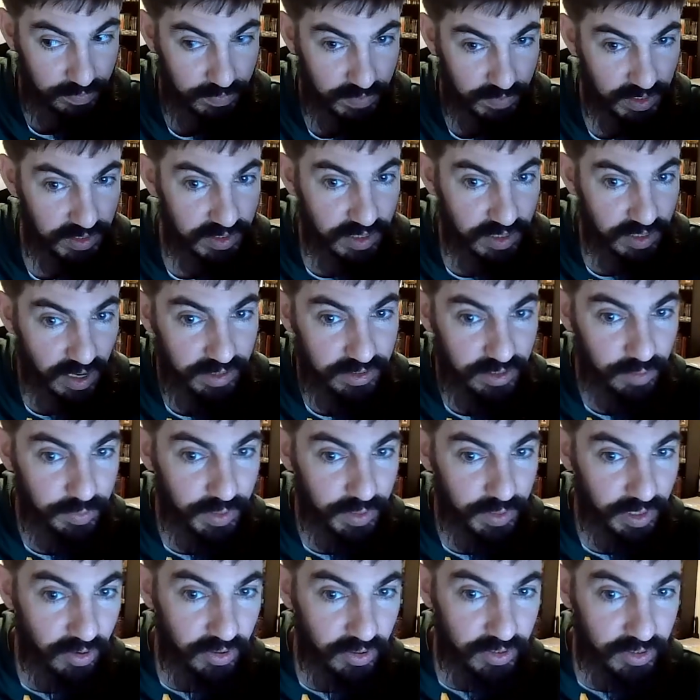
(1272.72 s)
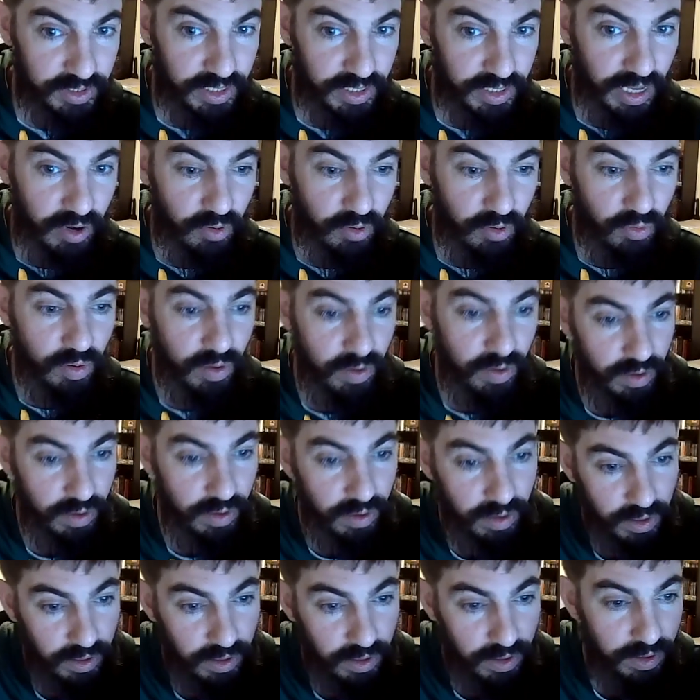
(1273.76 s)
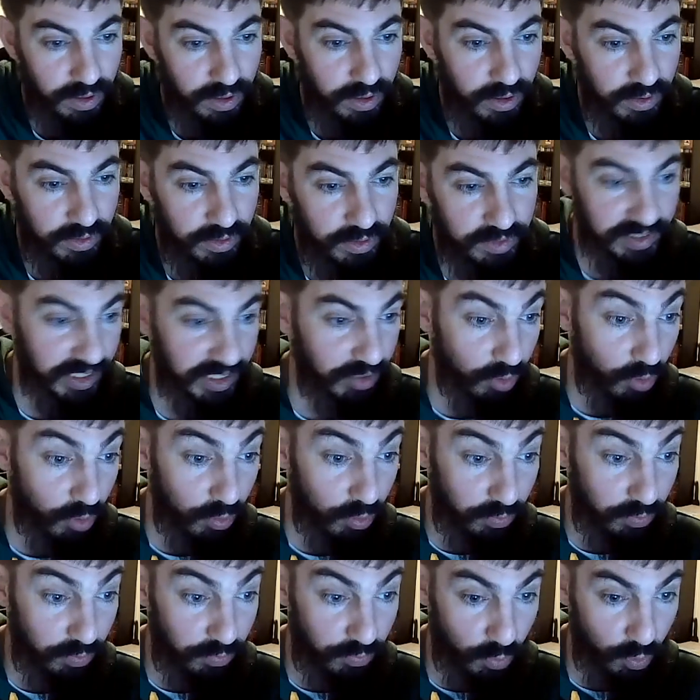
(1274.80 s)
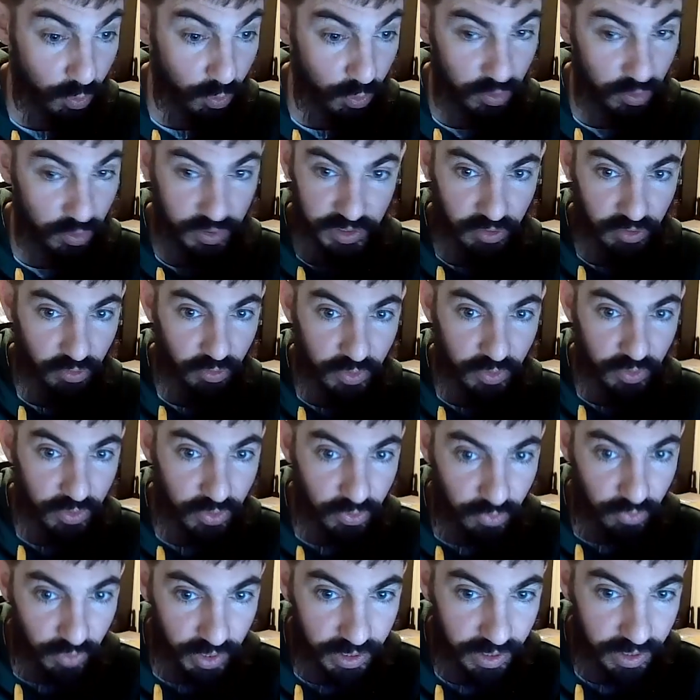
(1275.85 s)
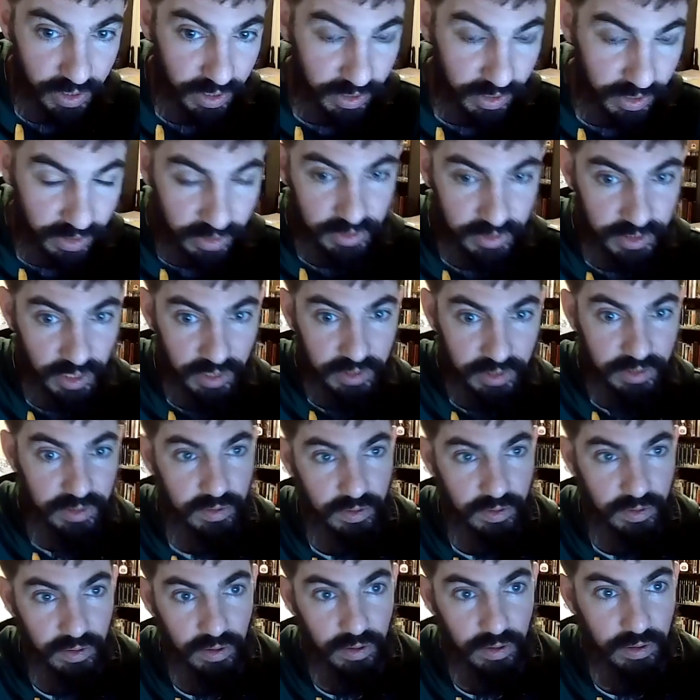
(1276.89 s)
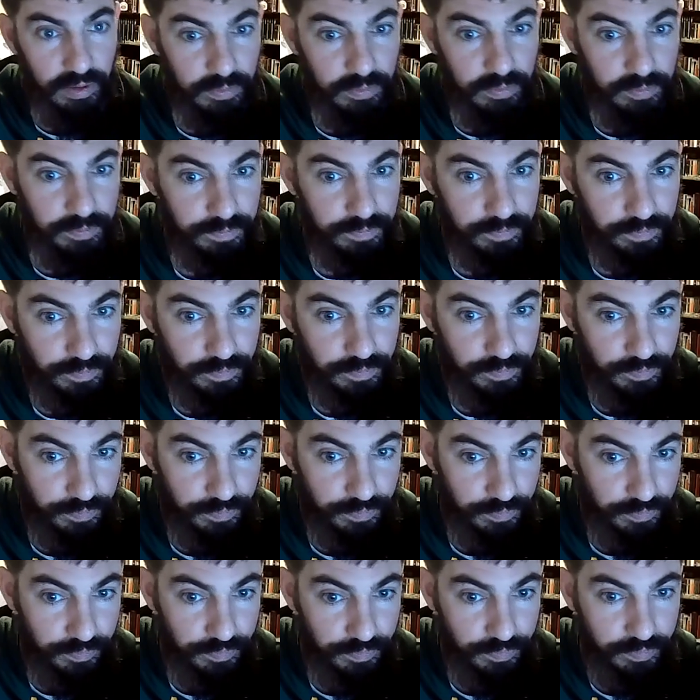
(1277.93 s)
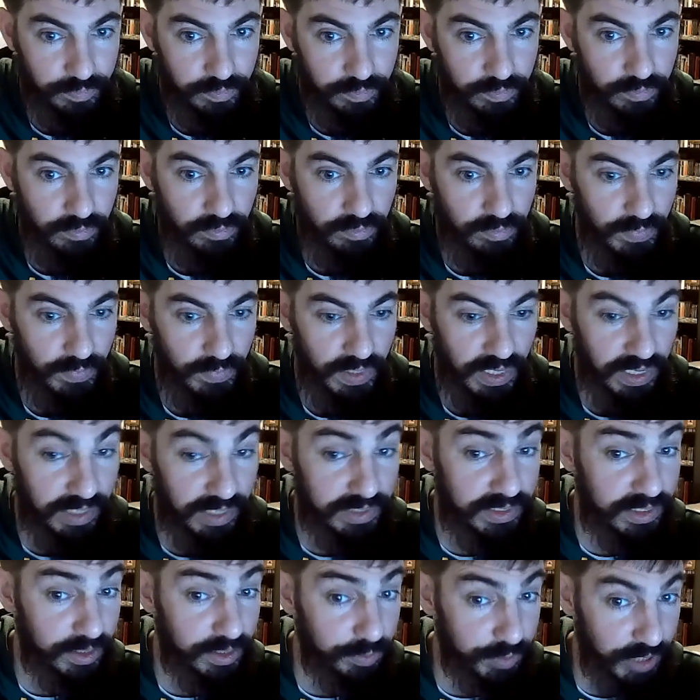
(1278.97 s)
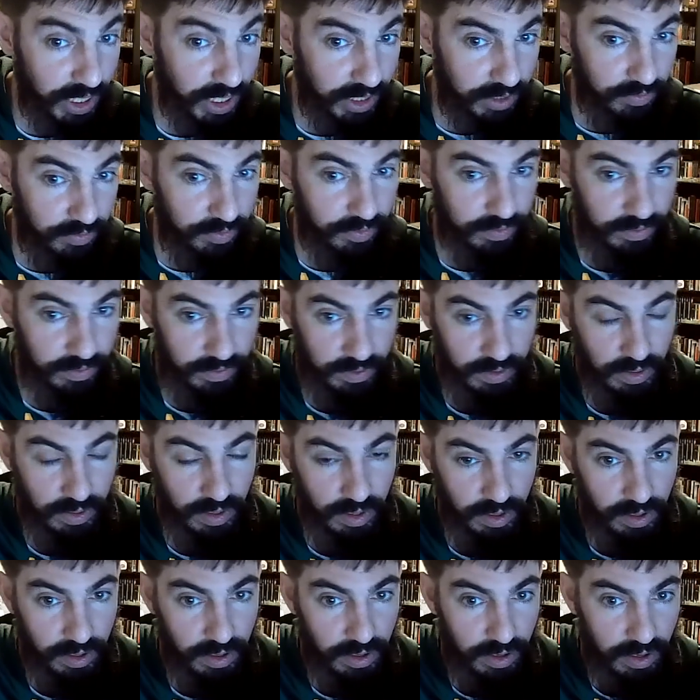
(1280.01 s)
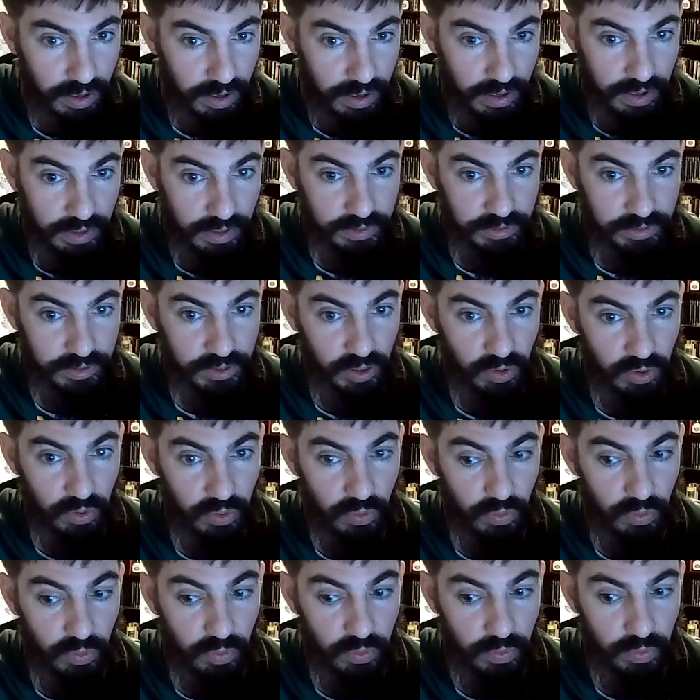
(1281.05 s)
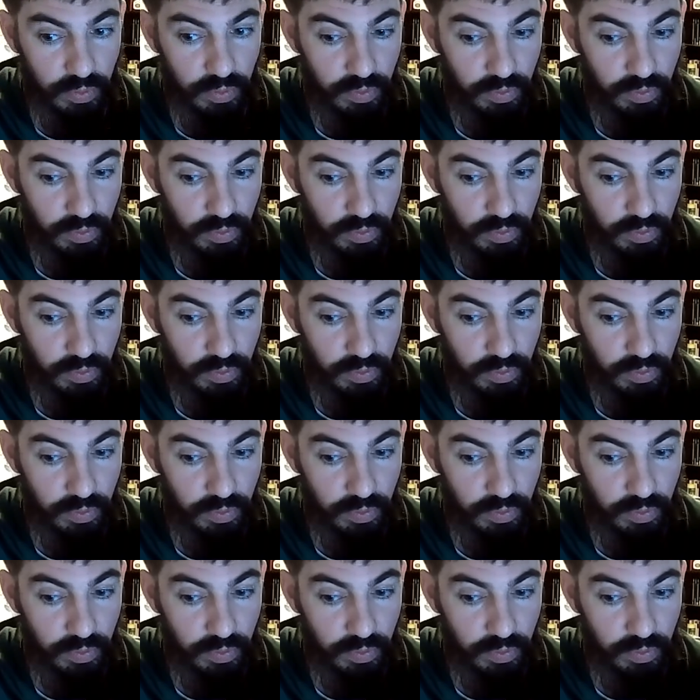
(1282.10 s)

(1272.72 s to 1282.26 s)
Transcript: decide something on a scale, 0 to 4, 0 to 3 in this case, um, it's subjective. And so